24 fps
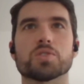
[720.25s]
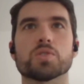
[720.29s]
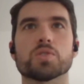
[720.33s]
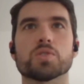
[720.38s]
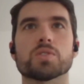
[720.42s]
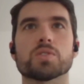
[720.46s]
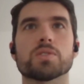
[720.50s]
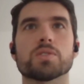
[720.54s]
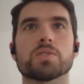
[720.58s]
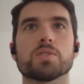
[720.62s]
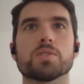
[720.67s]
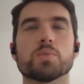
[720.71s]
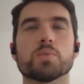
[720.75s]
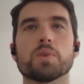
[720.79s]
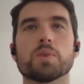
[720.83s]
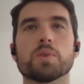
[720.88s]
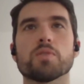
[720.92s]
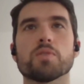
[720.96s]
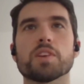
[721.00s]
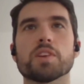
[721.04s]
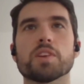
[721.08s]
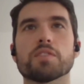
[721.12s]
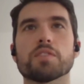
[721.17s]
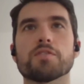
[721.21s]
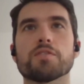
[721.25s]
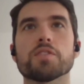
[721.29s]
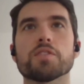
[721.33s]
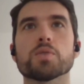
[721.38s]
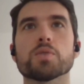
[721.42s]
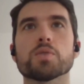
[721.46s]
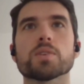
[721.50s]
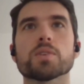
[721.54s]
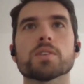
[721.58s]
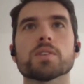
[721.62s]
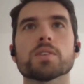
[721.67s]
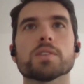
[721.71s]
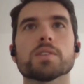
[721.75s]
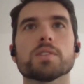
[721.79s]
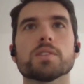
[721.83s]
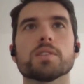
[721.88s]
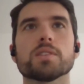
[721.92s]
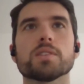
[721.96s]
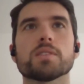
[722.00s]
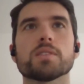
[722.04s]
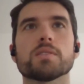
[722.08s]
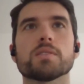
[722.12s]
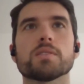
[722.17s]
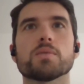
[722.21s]
so it's that we're running fewer,
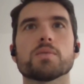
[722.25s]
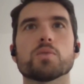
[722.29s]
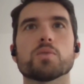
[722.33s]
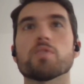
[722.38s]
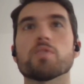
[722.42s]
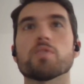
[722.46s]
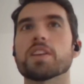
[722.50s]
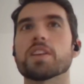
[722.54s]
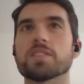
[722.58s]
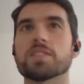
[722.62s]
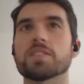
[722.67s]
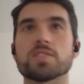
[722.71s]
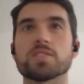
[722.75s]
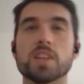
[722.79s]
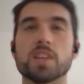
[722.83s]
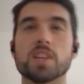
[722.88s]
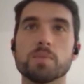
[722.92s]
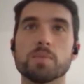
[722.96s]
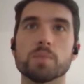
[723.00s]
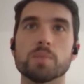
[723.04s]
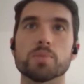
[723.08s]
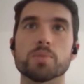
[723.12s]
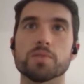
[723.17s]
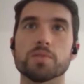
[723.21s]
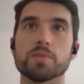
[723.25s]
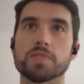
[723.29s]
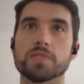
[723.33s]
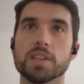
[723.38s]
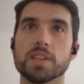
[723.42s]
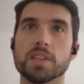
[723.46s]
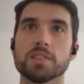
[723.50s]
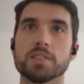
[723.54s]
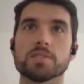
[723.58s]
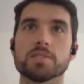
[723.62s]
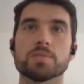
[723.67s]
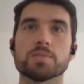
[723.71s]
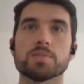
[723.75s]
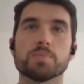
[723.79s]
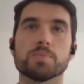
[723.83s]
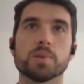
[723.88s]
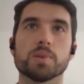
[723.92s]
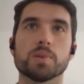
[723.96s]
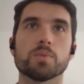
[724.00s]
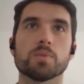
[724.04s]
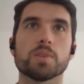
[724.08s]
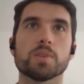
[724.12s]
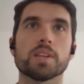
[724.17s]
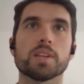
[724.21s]
we're running the same number of tenants,
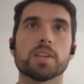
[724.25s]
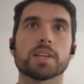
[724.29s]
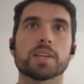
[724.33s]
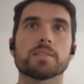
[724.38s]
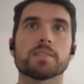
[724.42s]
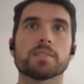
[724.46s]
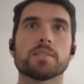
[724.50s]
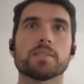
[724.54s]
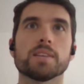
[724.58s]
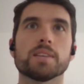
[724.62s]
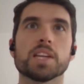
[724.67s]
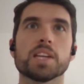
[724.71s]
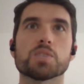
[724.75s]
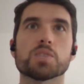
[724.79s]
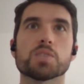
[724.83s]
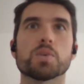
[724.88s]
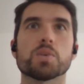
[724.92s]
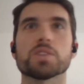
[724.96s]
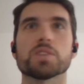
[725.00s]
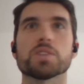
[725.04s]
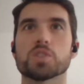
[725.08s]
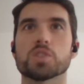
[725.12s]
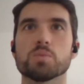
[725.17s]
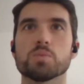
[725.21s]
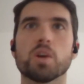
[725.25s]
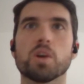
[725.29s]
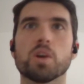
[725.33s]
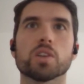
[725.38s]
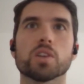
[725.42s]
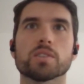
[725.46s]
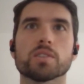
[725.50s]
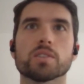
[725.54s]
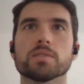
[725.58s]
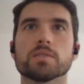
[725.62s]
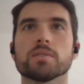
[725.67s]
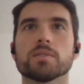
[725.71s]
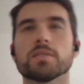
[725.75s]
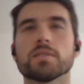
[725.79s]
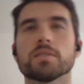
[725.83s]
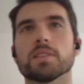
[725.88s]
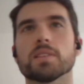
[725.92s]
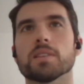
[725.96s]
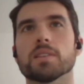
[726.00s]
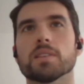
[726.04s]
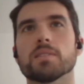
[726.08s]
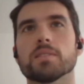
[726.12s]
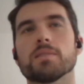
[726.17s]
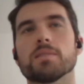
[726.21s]
but with like each one is smaller
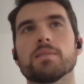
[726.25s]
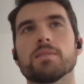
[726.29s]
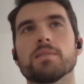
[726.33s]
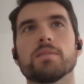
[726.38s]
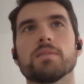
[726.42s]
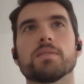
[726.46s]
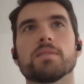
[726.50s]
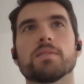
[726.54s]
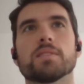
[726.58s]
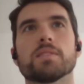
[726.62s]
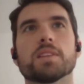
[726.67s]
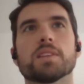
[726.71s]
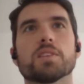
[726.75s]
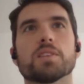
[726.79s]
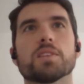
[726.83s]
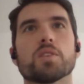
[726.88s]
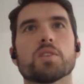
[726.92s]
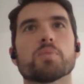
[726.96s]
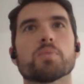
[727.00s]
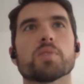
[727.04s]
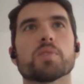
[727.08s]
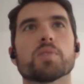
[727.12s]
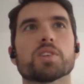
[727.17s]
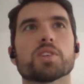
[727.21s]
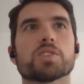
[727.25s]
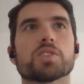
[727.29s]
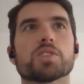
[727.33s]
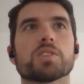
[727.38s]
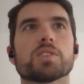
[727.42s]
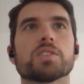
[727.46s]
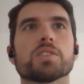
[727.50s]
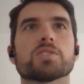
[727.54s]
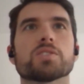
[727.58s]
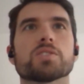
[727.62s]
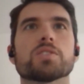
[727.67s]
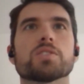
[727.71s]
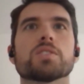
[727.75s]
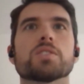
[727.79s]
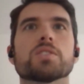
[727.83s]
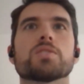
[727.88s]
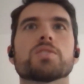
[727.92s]
than in our production cluster.